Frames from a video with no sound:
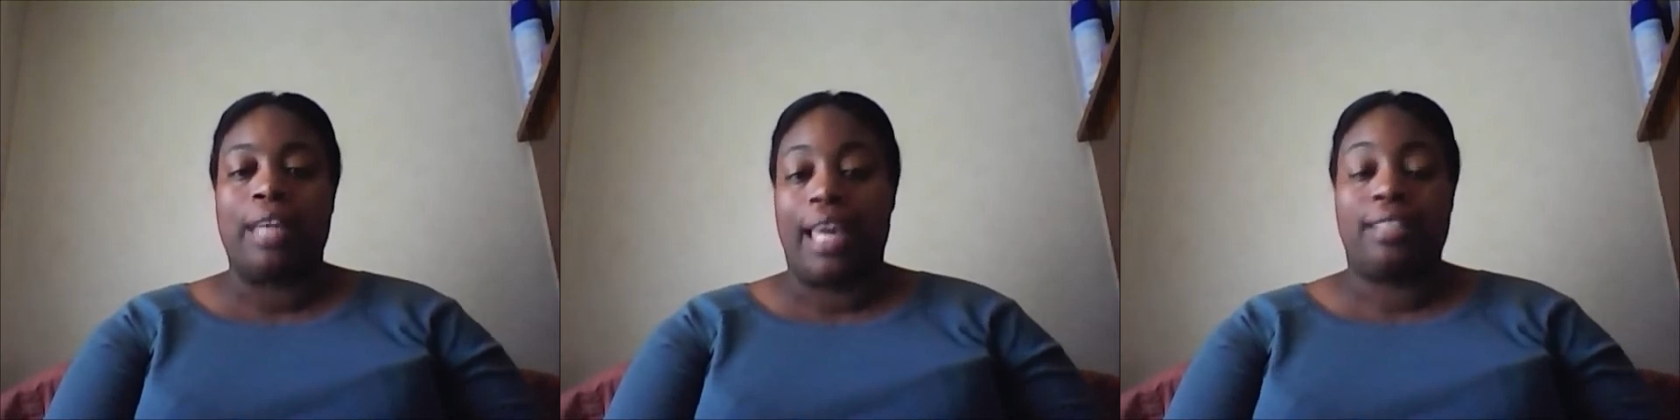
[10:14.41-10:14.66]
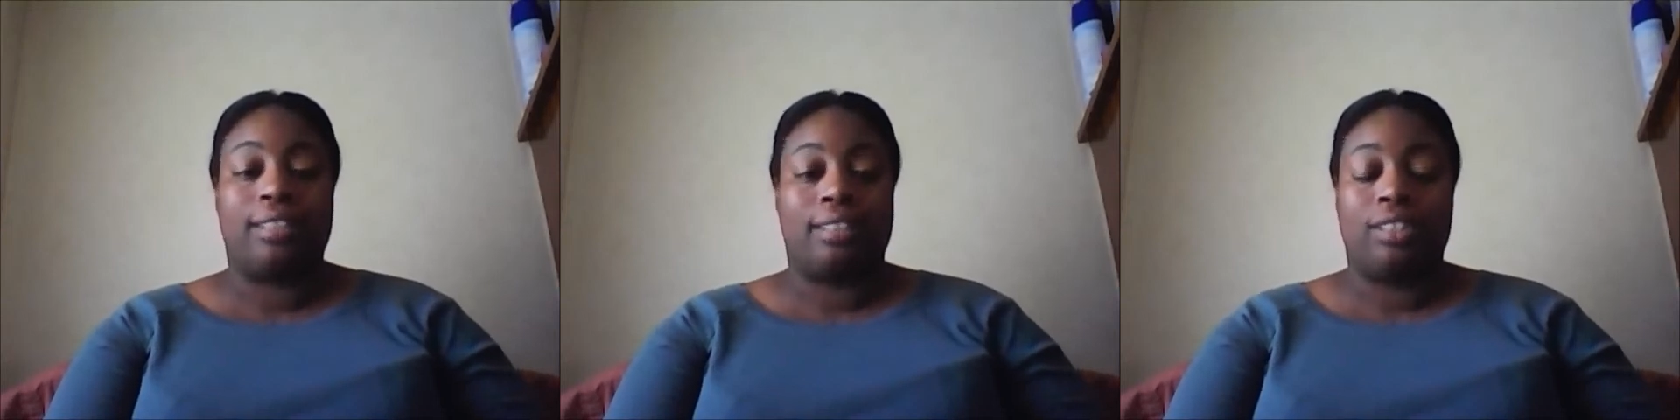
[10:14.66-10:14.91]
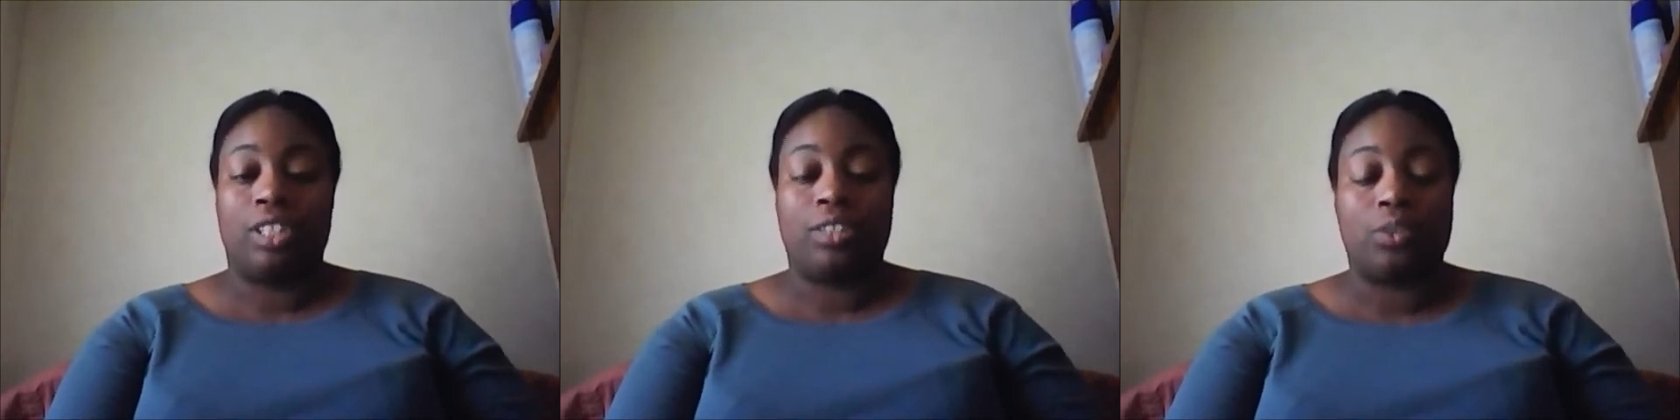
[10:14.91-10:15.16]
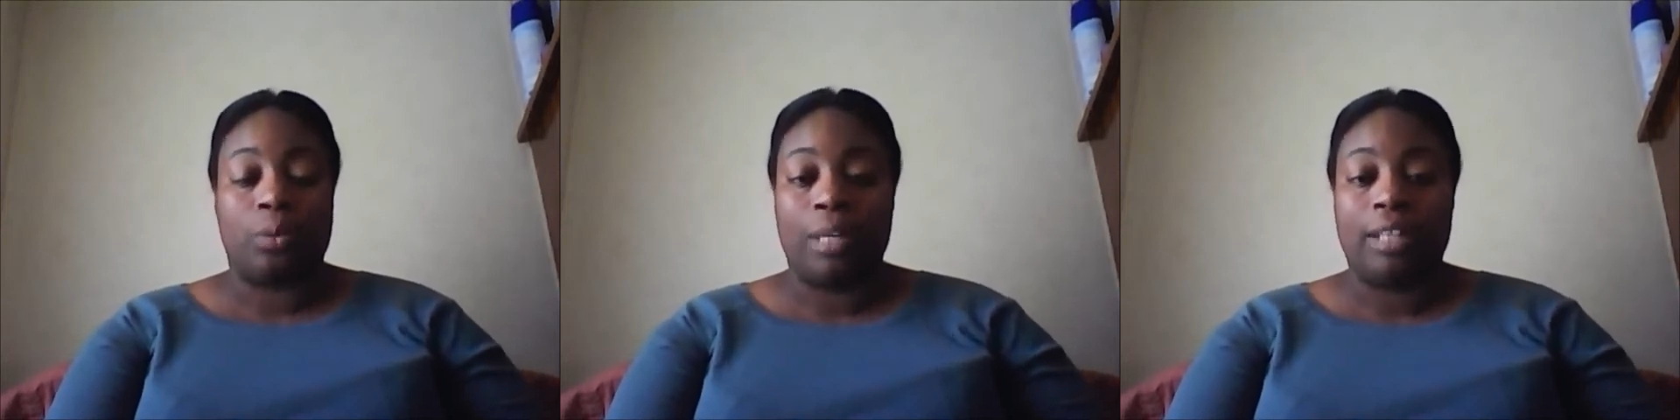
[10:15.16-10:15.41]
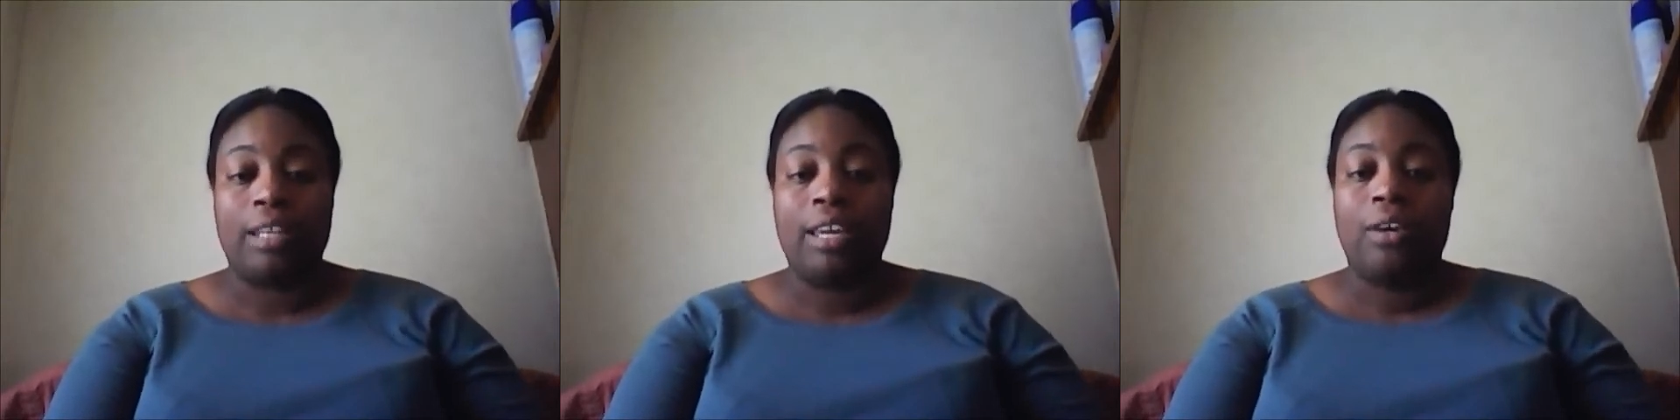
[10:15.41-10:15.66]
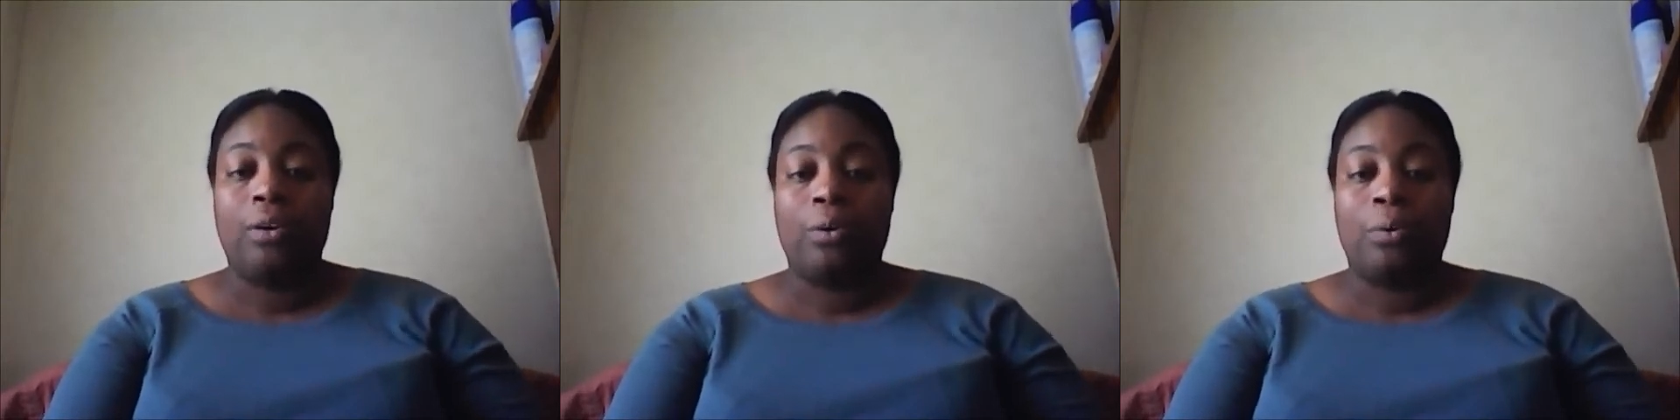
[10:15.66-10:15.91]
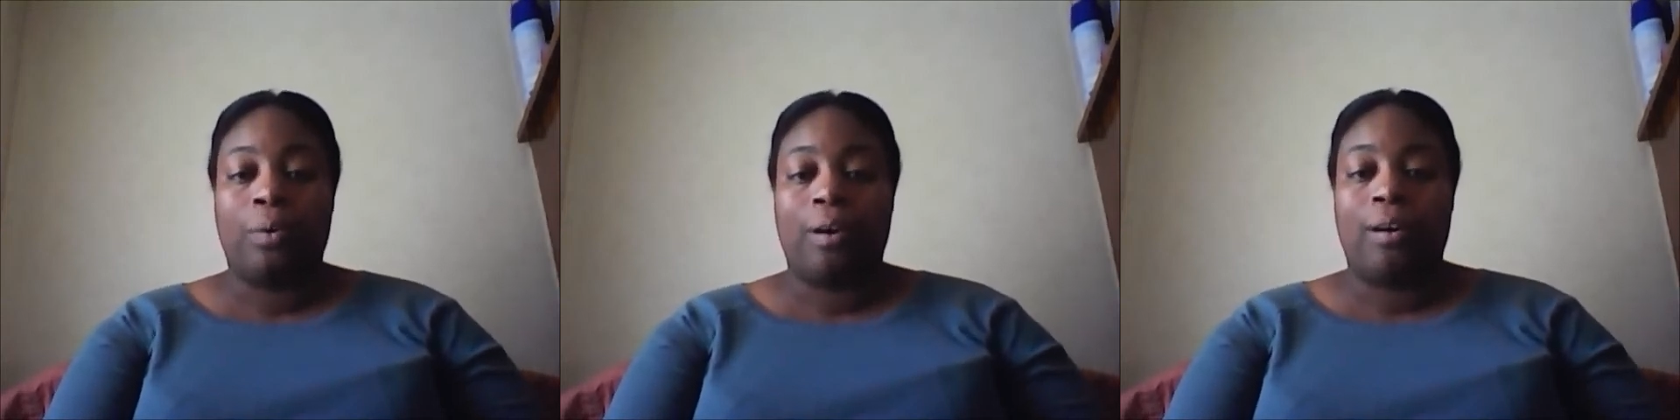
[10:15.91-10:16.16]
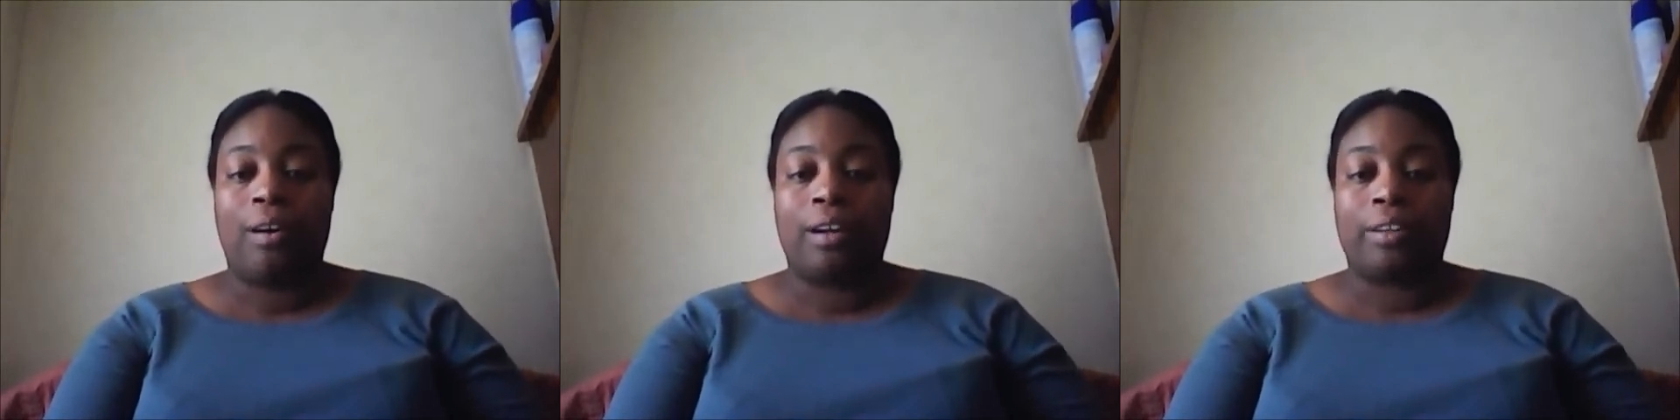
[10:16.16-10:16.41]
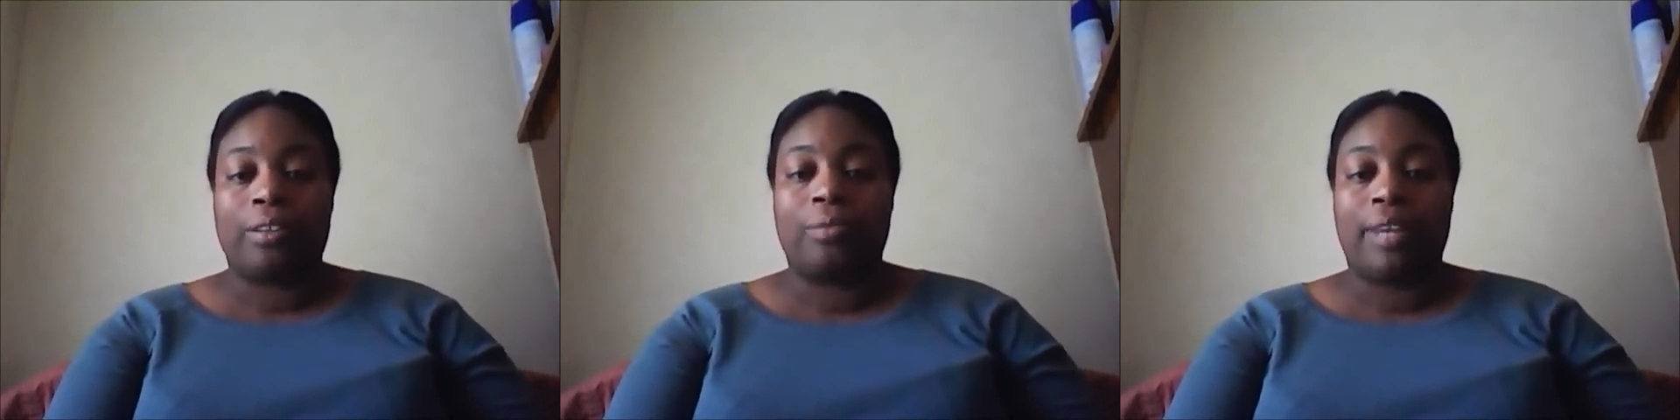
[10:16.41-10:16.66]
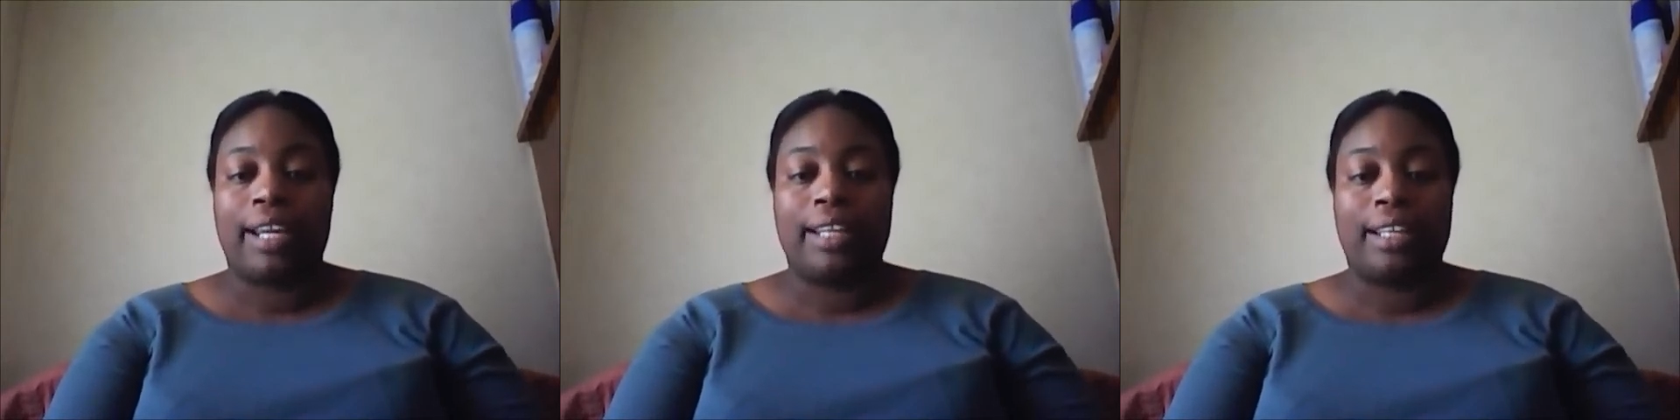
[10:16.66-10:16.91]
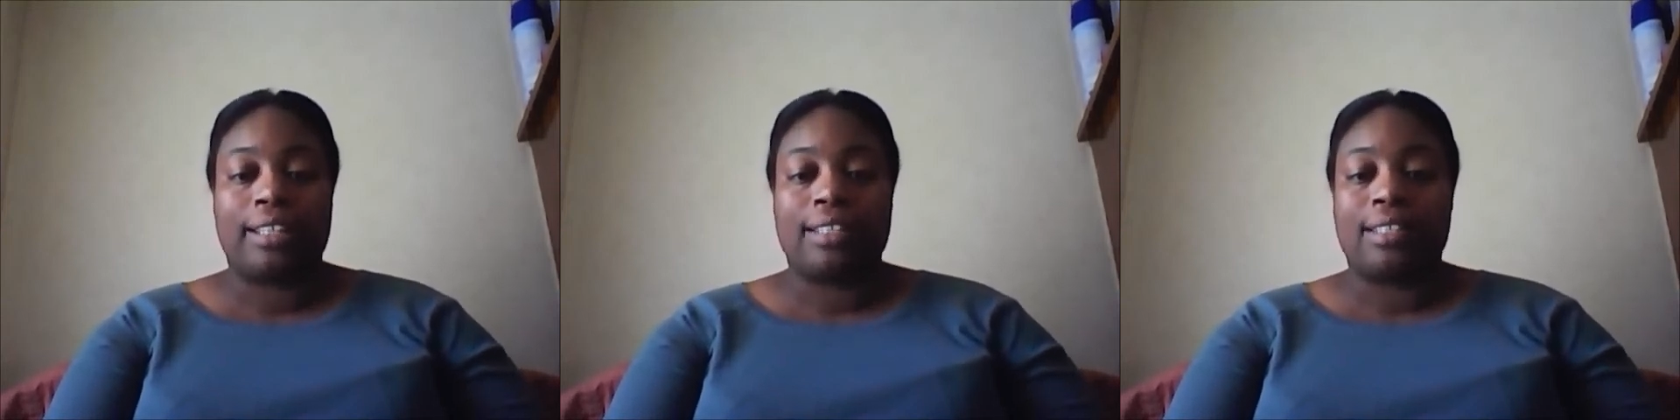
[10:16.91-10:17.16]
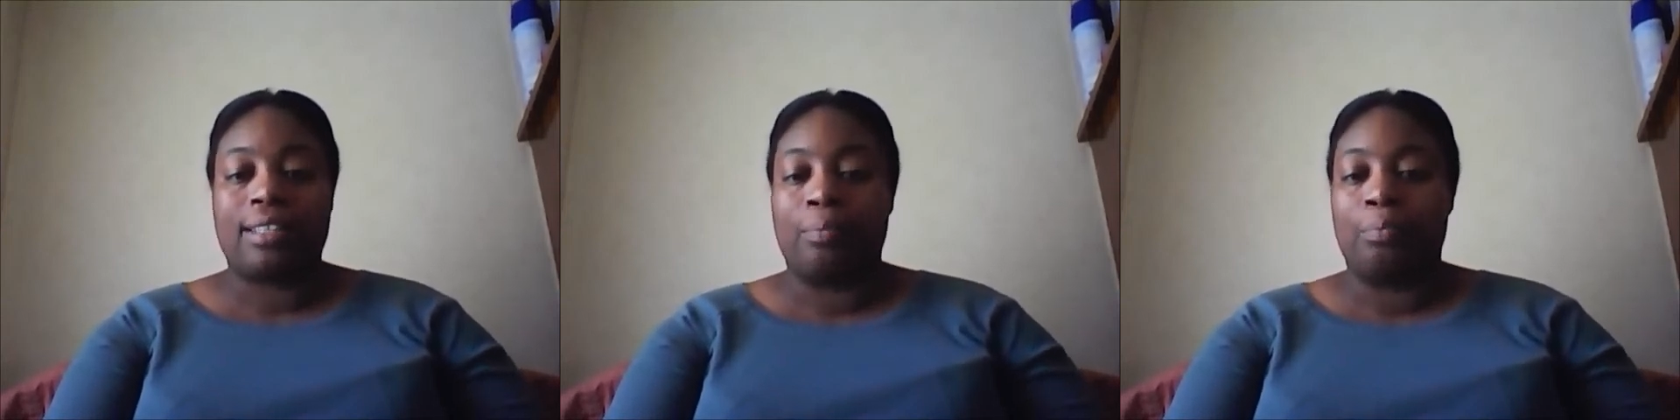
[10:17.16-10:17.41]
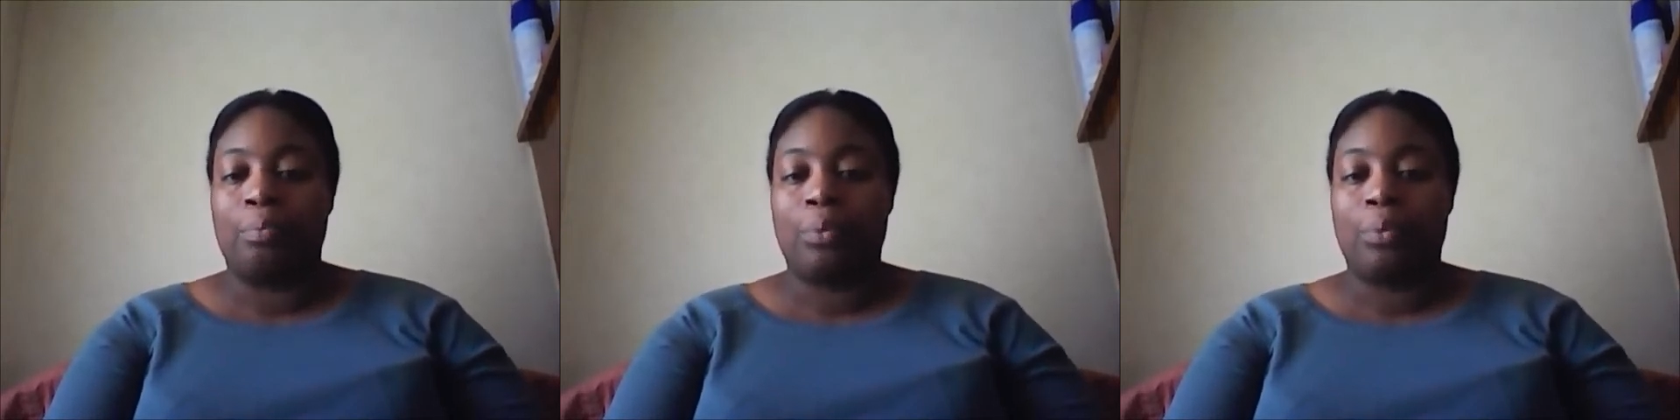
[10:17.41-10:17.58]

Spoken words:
and gentlemen who are creating some